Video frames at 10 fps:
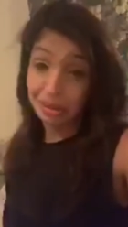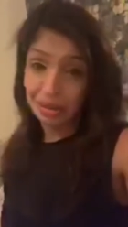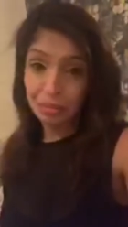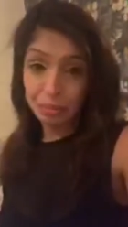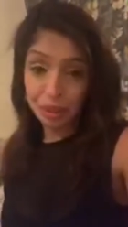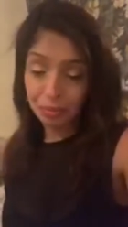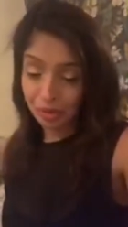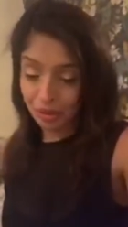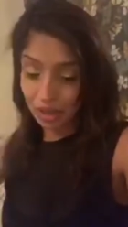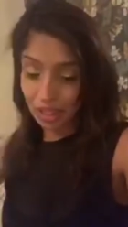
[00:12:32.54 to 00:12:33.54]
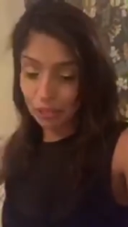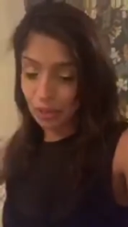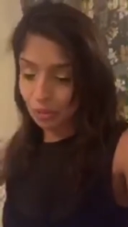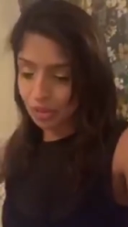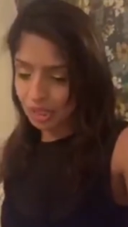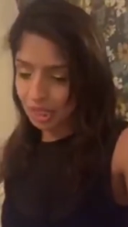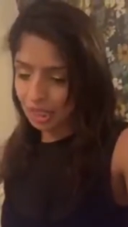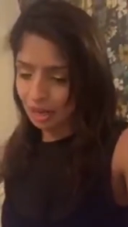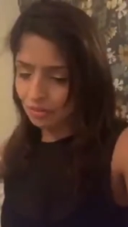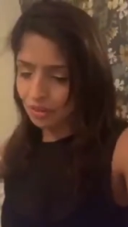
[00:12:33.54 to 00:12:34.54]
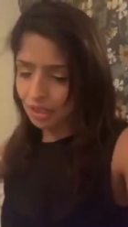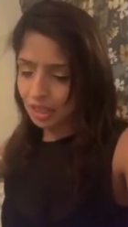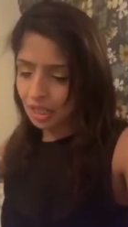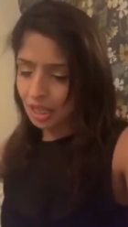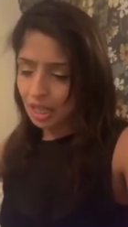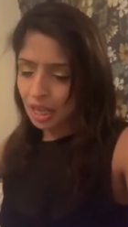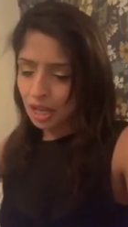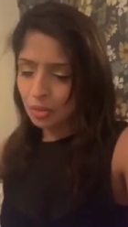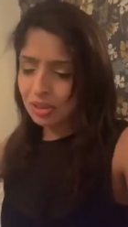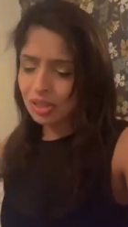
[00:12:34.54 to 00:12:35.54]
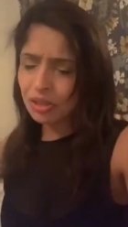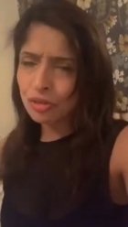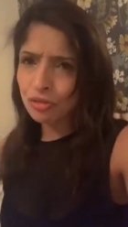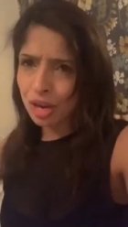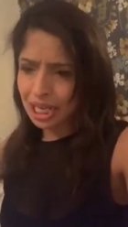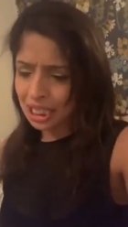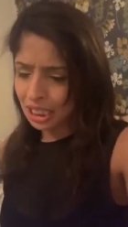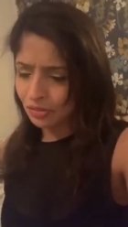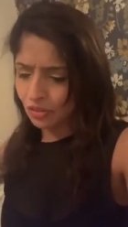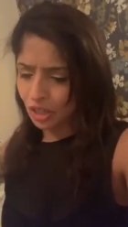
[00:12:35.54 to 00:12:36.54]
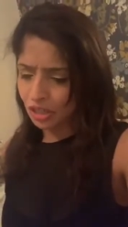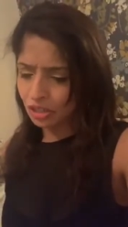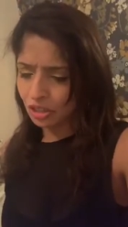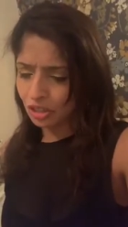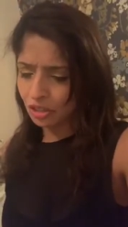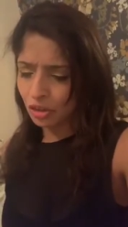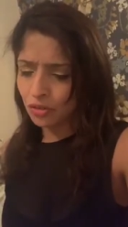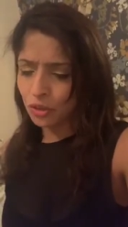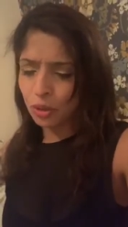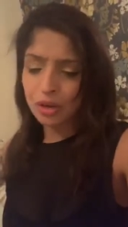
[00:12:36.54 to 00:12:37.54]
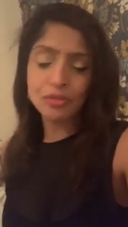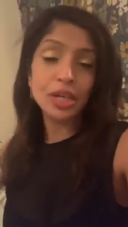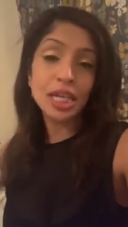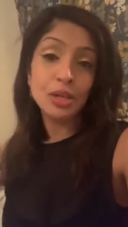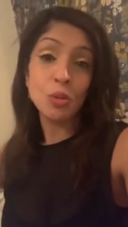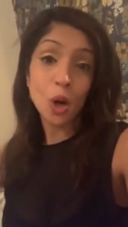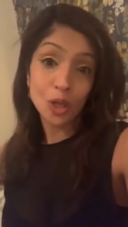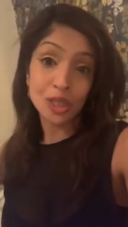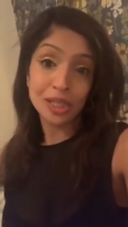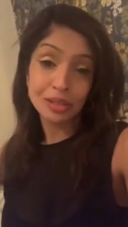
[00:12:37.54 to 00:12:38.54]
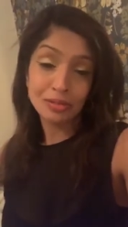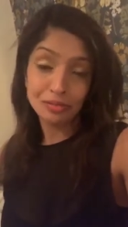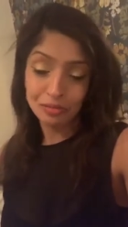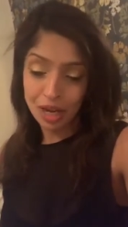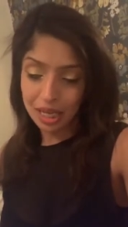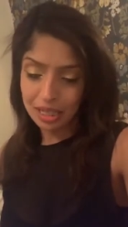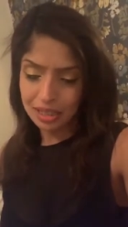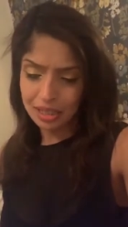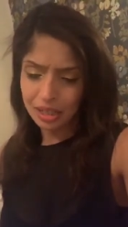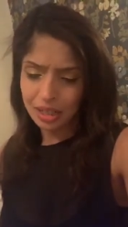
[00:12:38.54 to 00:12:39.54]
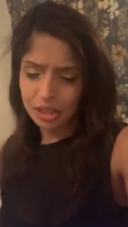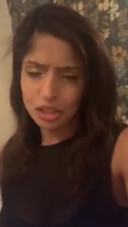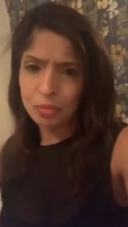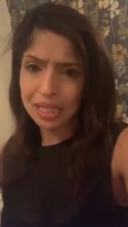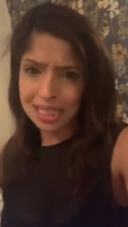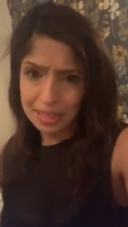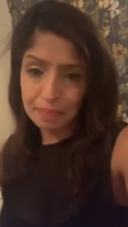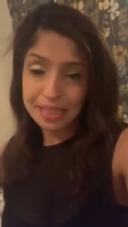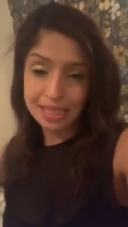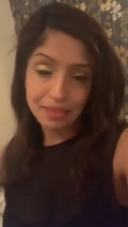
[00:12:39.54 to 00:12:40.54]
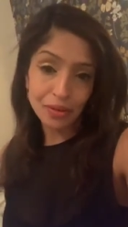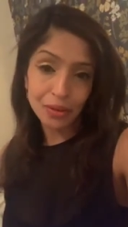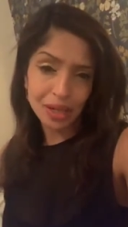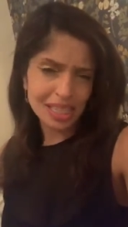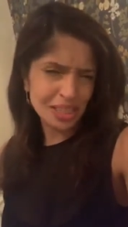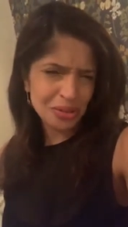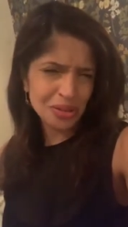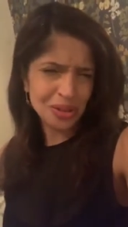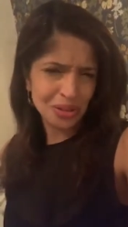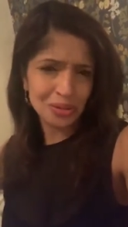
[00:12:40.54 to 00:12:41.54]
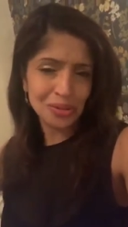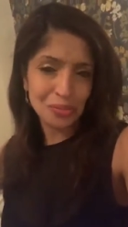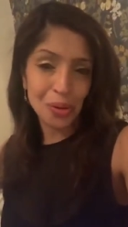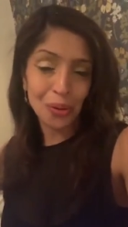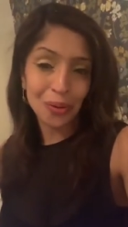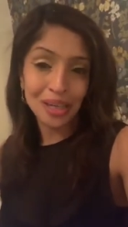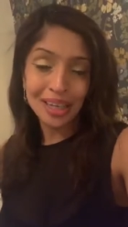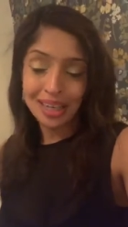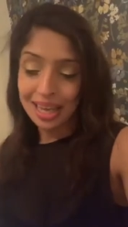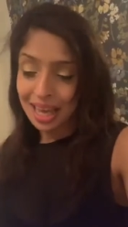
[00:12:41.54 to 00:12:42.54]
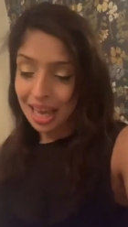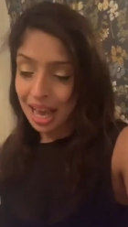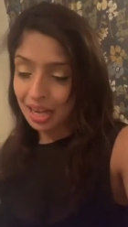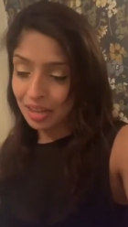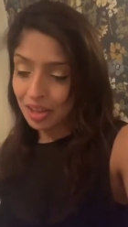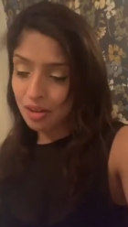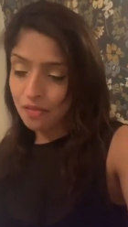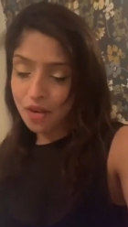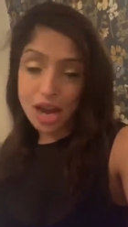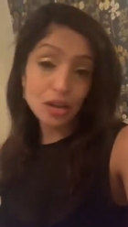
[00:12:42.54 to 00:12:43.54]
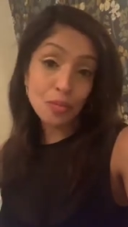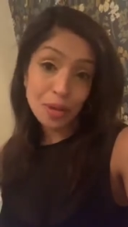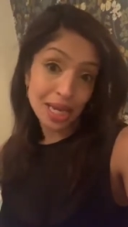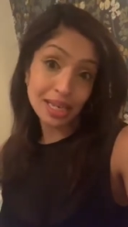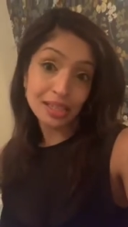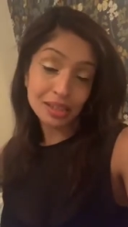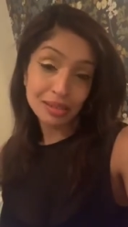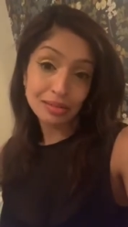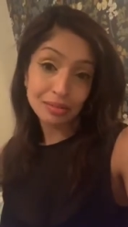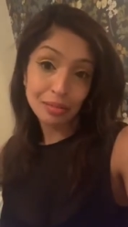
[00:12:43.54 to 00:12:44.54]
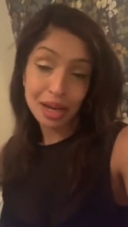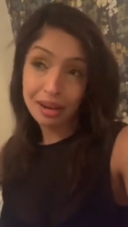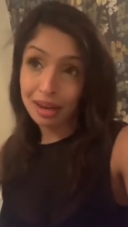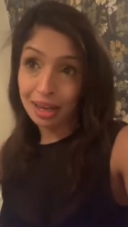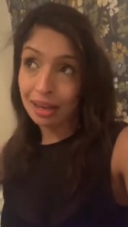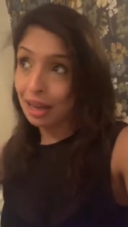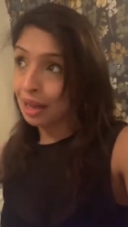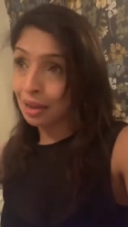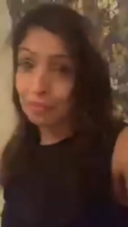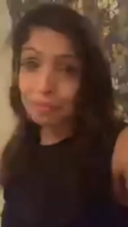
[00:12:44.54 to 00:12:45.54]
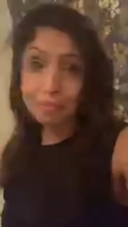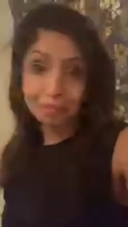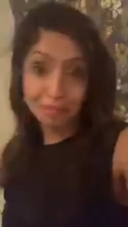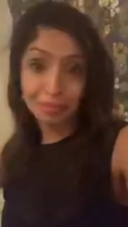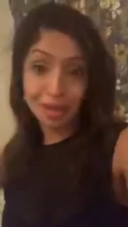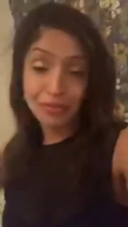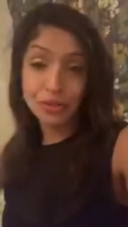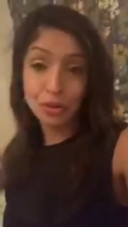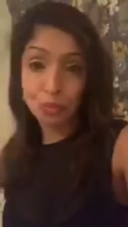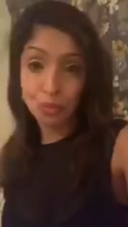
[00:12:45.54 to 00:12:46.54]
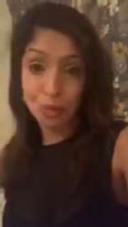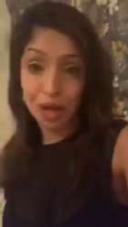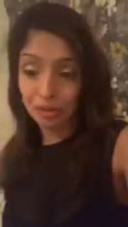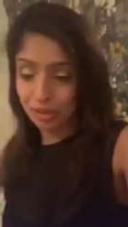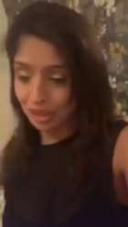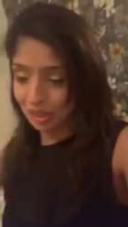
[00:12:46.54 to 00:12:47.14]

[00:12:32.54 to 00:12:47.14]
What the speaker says: big progress, but it wasn't enough. It wasn't the greatest version of who I really was, right? To my deepest level. I still knew there was more. And at that final piece, when I left the corporate world,